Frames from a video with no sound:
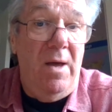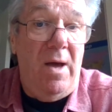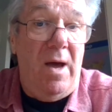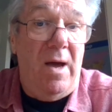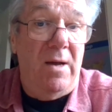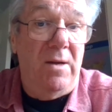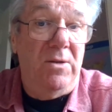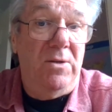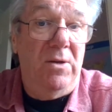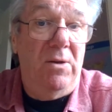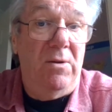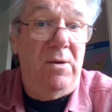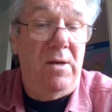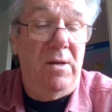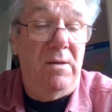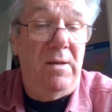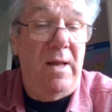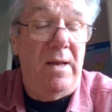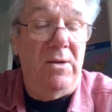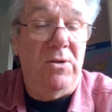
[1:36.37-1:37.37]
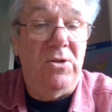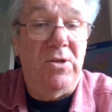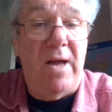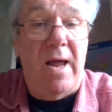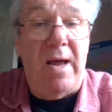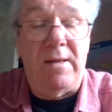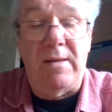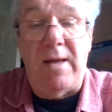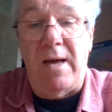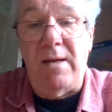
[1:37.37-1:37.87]
And you can then
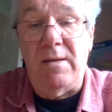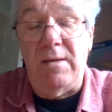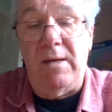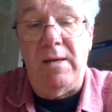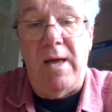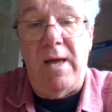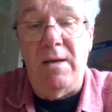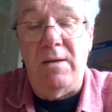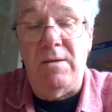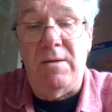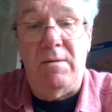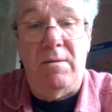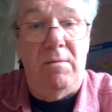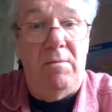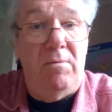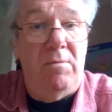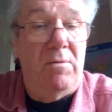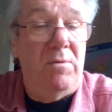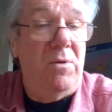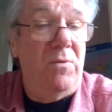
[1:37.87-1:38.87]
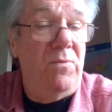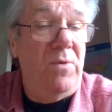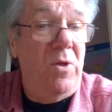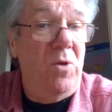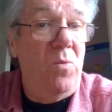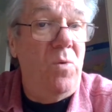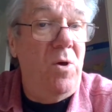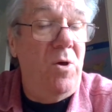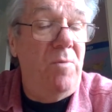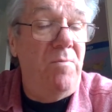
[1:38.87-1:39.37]
check that against the
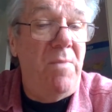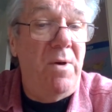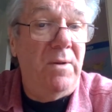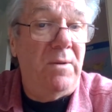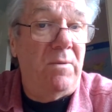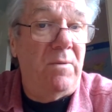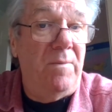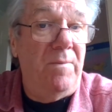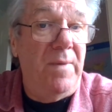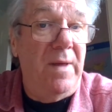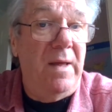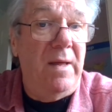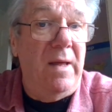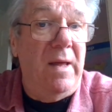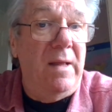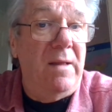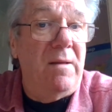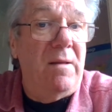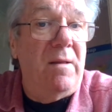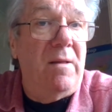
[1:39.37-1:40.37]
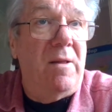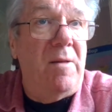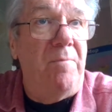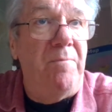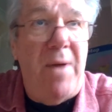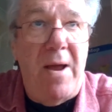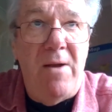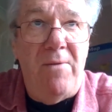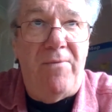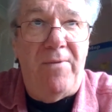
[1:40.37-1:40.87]
real world model. The
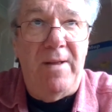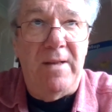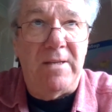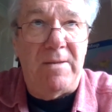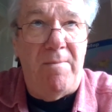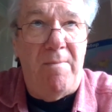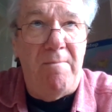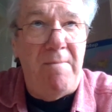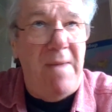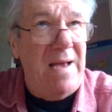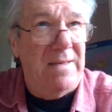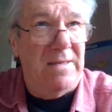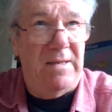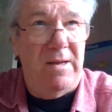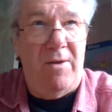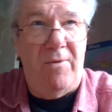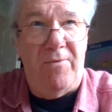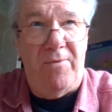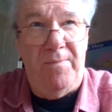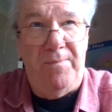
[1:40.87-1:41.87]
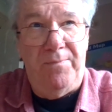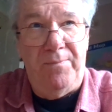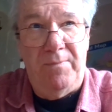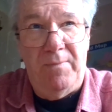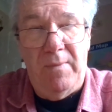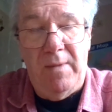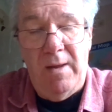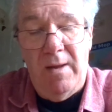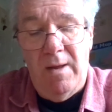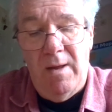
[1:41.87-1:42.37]
benefits are massive.
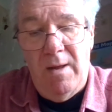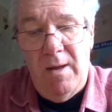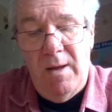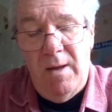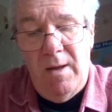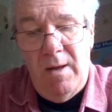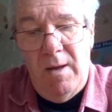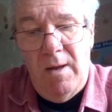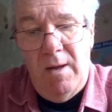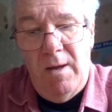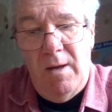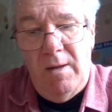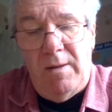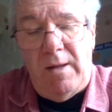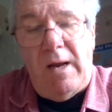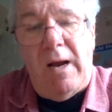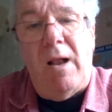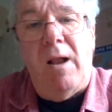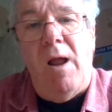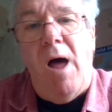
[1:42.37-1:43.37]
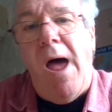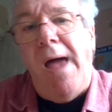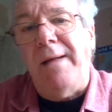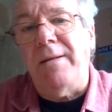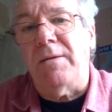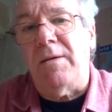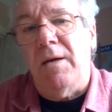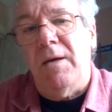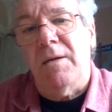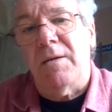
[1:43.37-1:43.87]
The
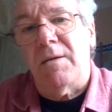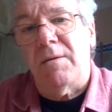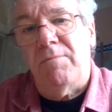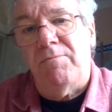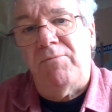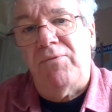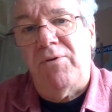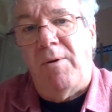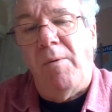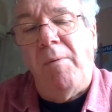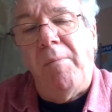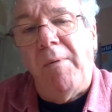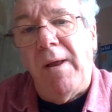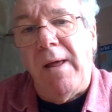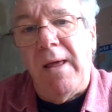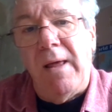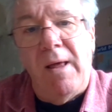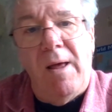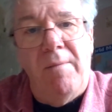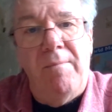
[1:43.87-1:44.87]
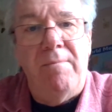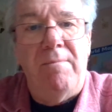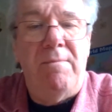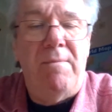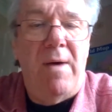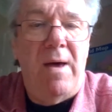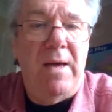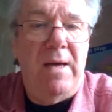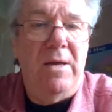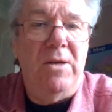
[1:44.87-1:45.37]
client is probably a
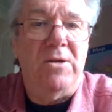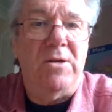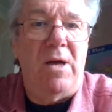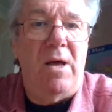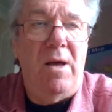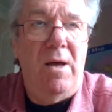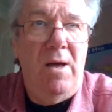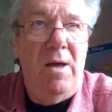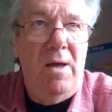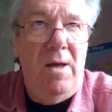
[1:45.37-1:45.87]
major